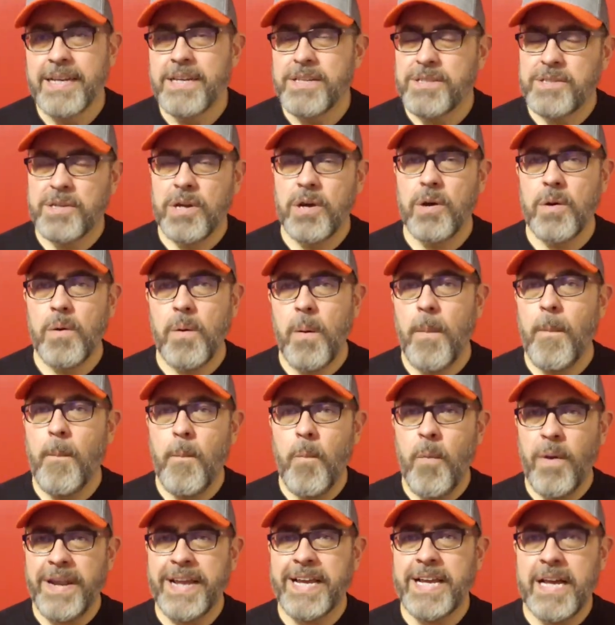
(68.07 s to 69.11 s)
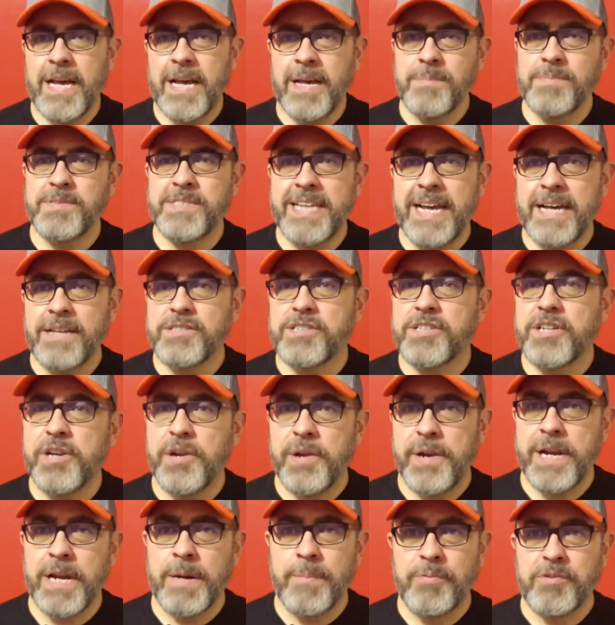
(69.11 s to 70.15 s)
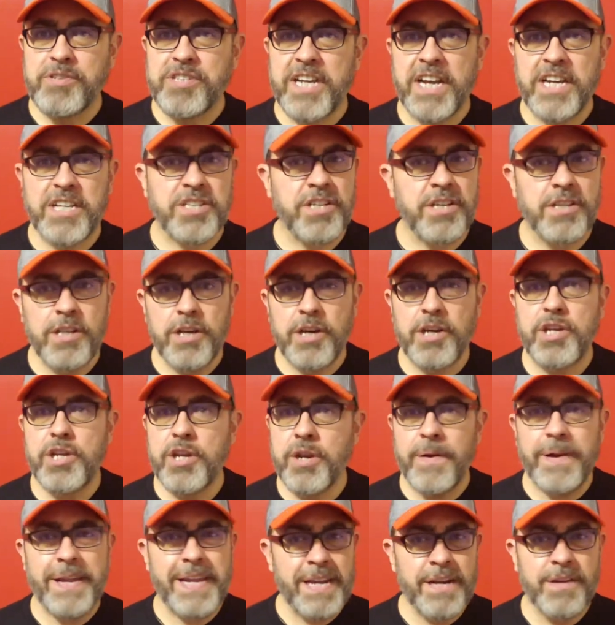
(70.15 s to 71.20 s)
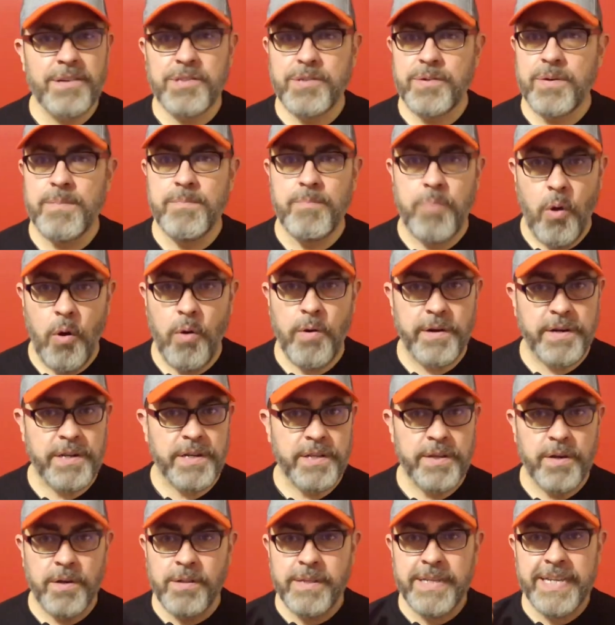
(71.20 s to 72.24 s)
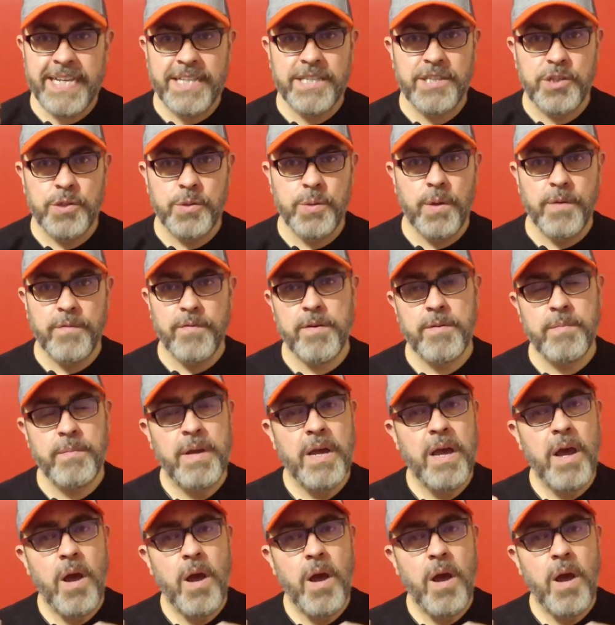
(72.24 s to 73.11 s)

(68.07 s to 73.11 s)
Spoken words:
So when it comes down to your ear protection, look, your ears are important. You only get 2 of them.